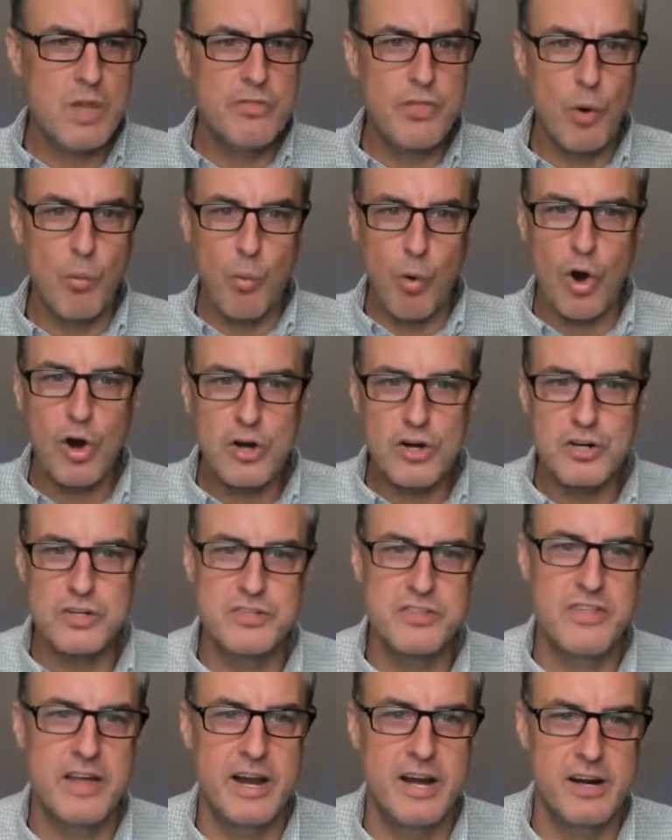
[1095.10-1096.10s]
the
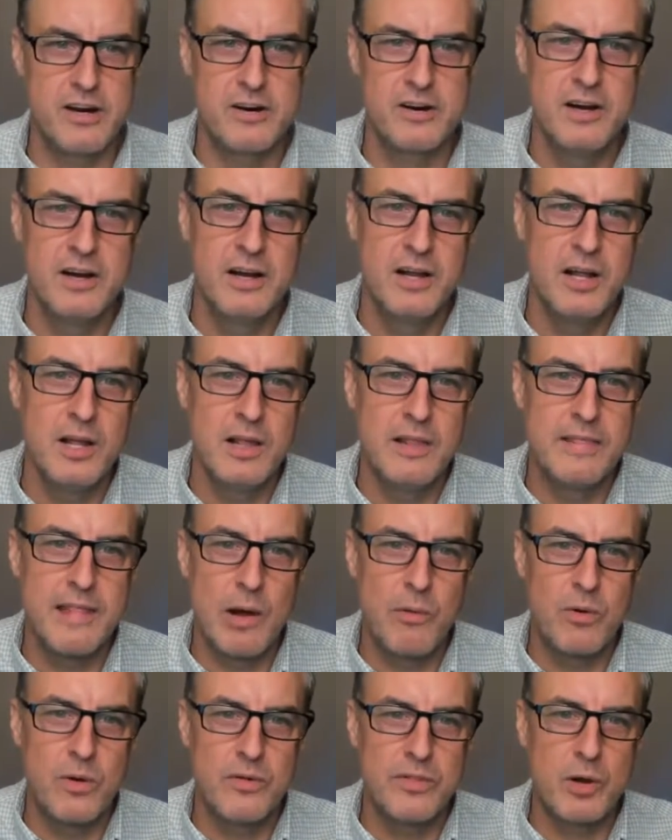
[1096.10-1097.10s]
workers there
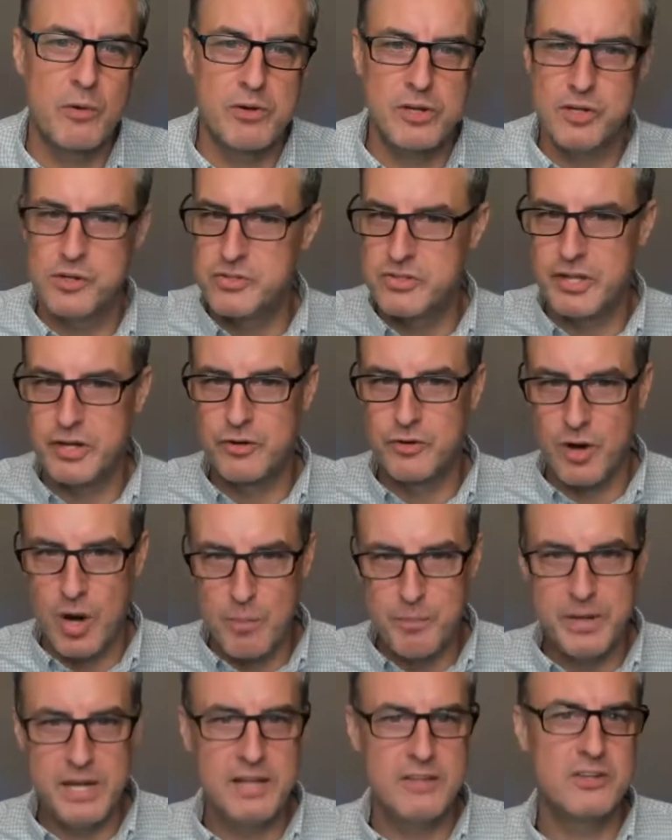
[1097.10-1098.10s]
they were they were usually
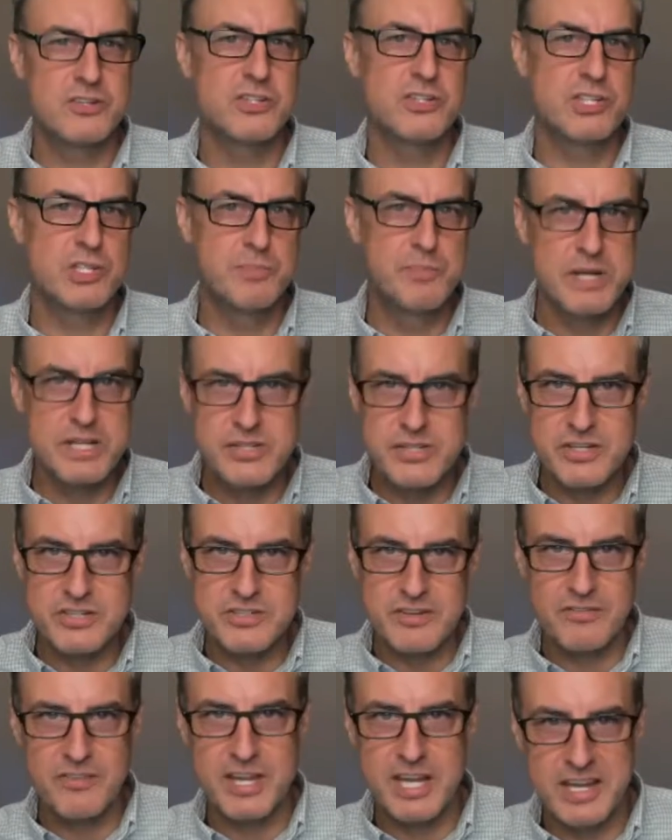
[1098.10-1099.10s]
grumpy, they're
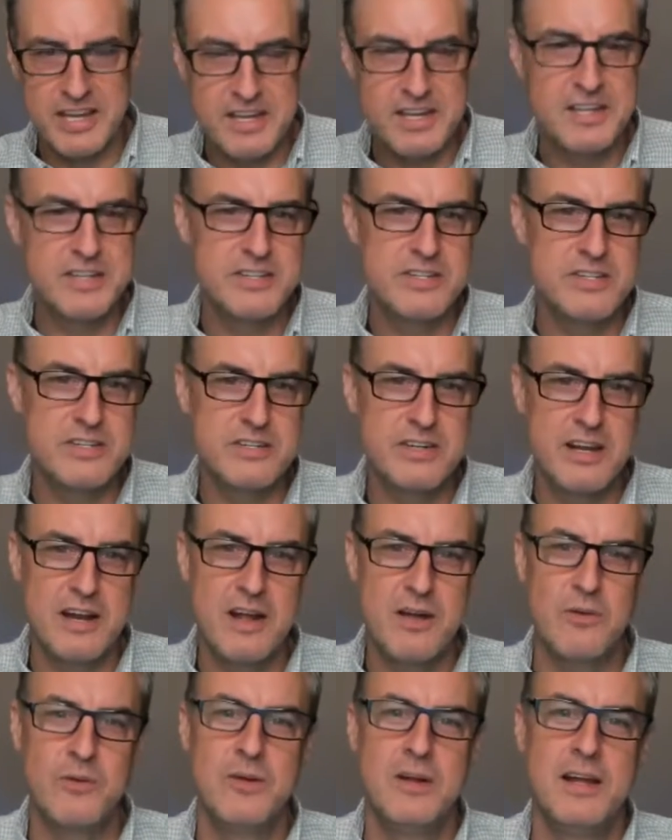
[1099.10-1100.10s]
suspicious of the kids, you
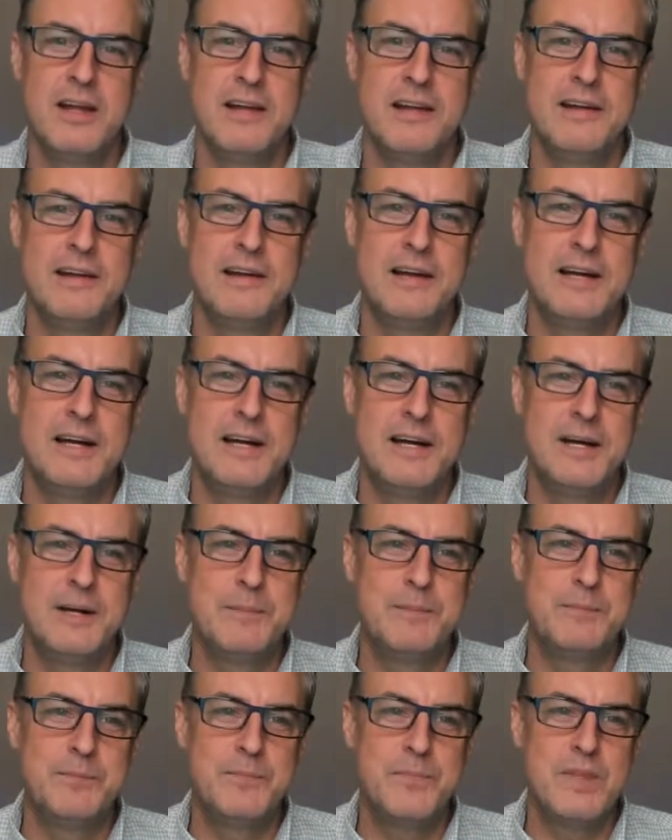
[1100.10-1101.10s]
know.
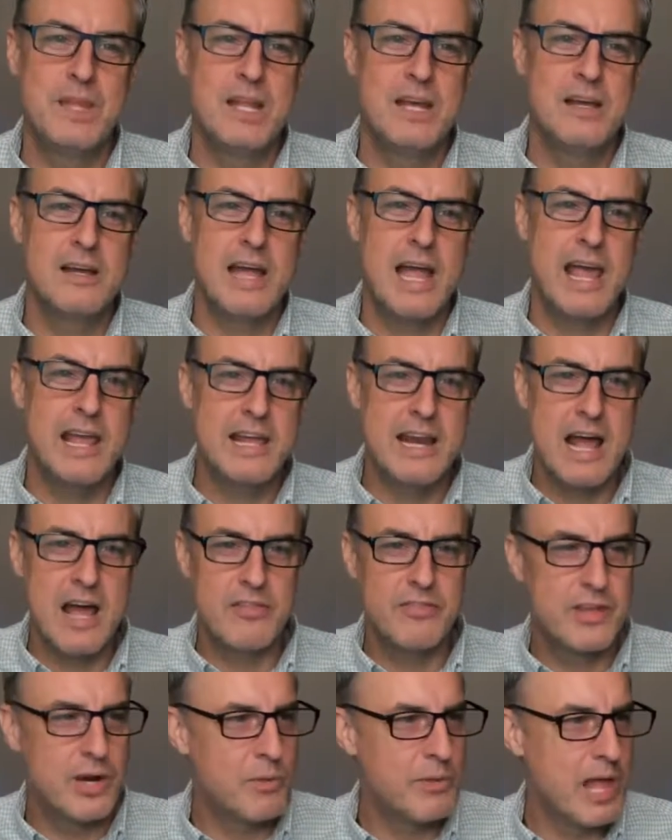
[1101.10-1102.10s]
Um, hanging
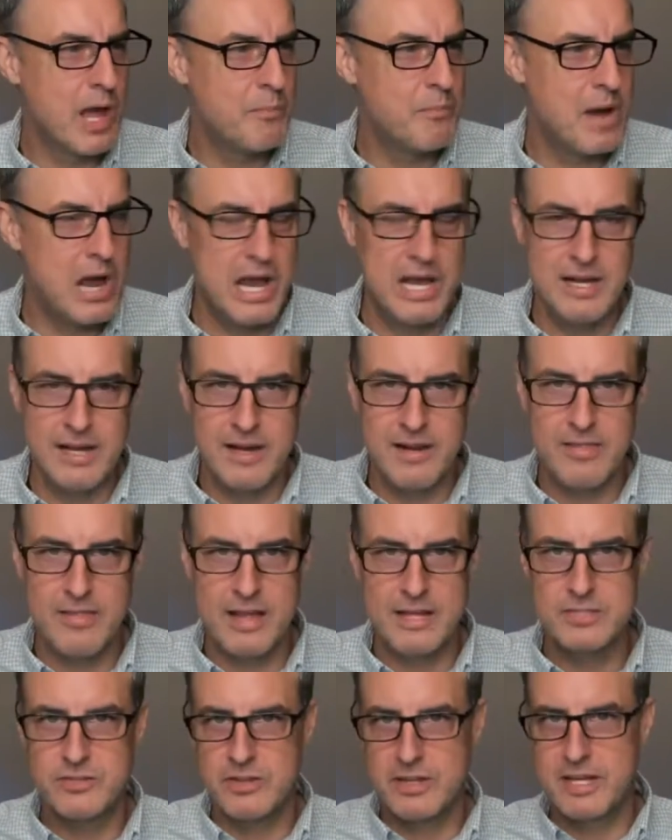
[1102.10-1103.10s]
out there without buying
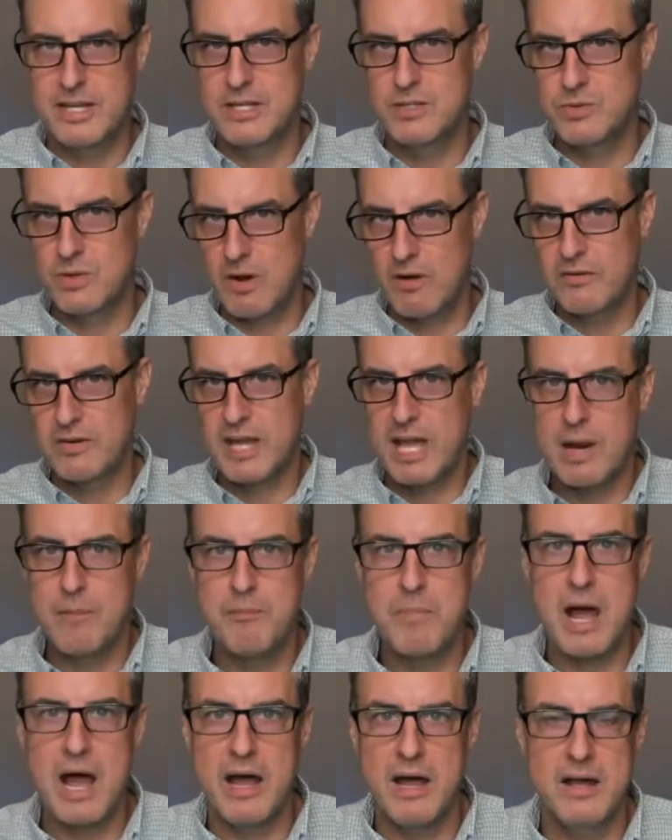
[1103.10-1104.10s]
anything. So the kids would often kind
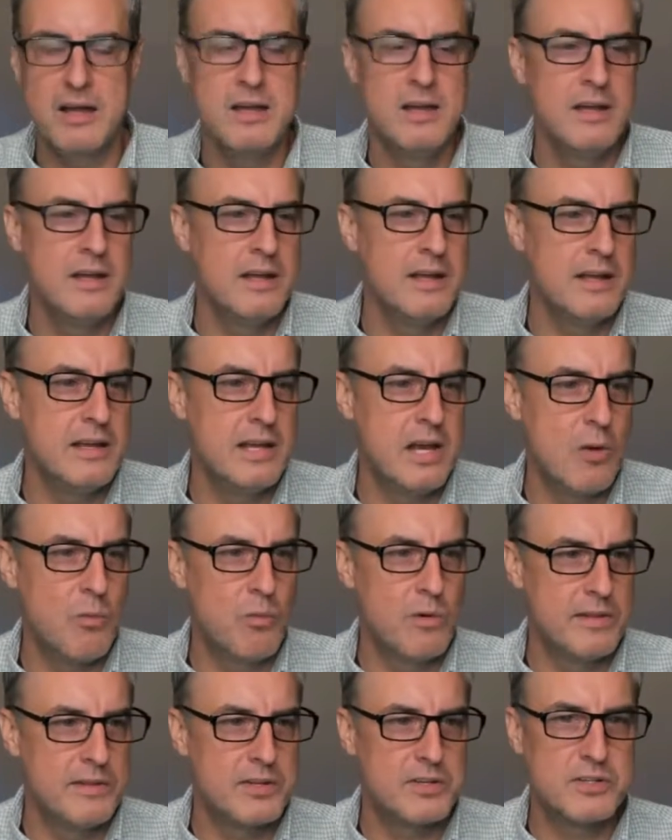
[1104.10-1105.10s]
of buy, you know,
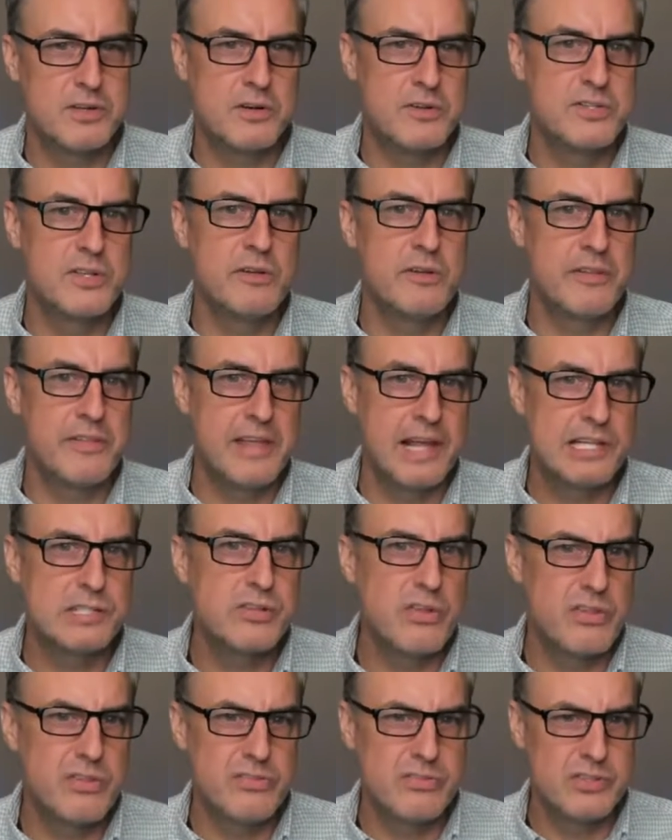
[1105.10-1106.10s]
one or, or two little
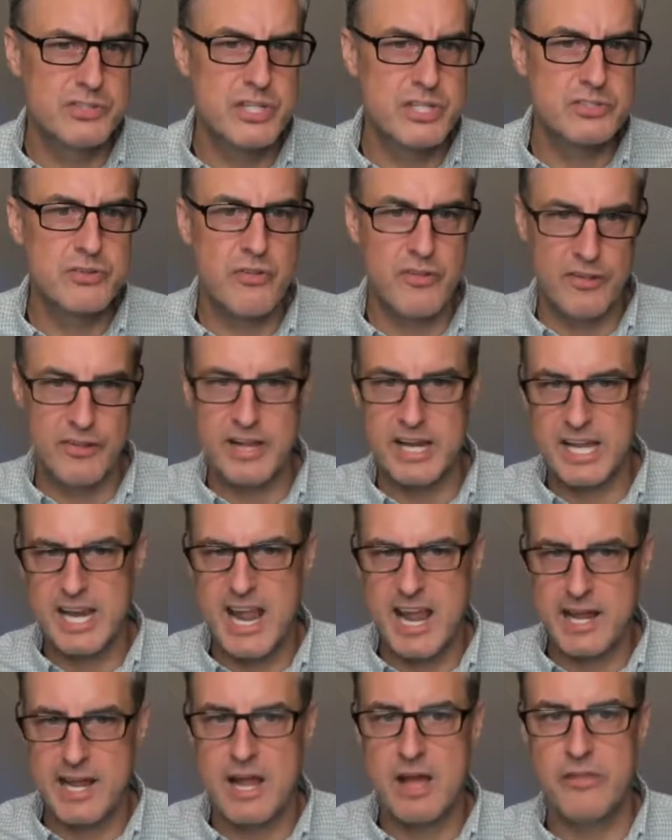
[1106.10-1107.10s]
things, so that, just so that they
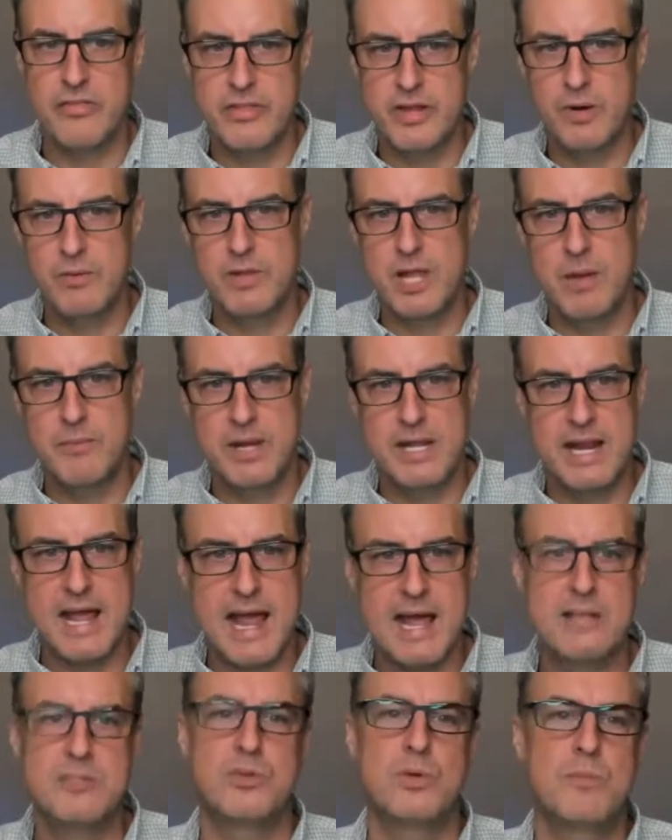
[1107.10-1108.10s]
could hang out there without being
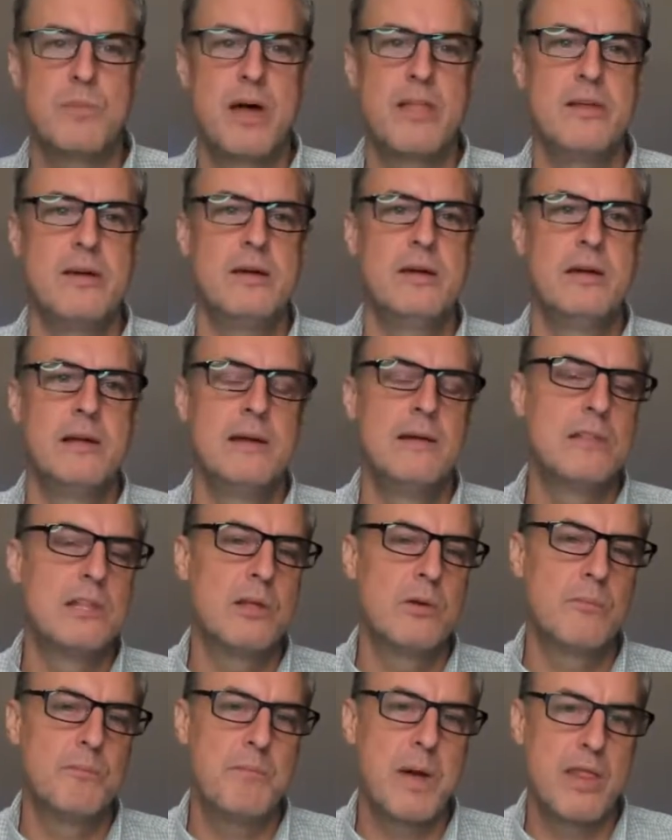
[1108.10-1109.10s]
hassled by the,
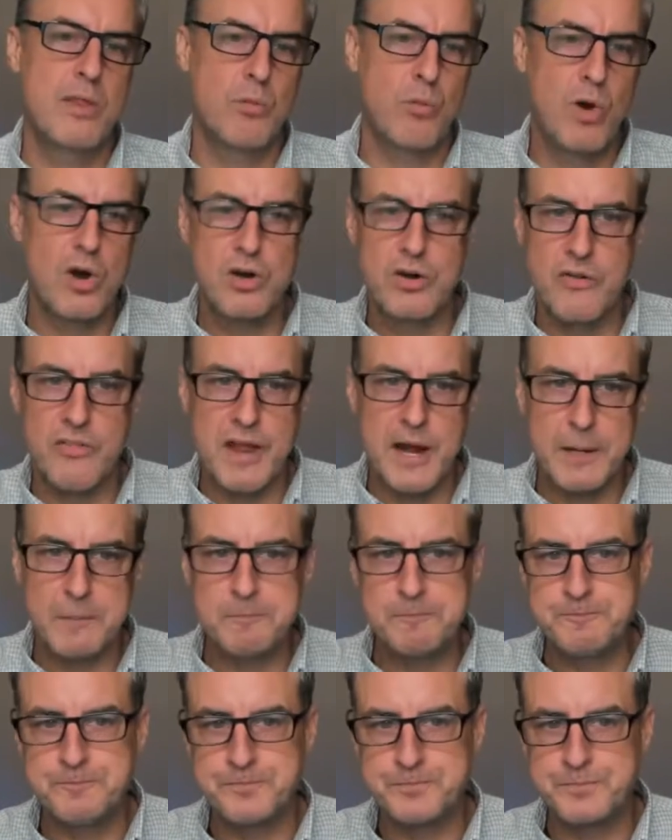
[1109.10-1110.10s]
the by the worker there.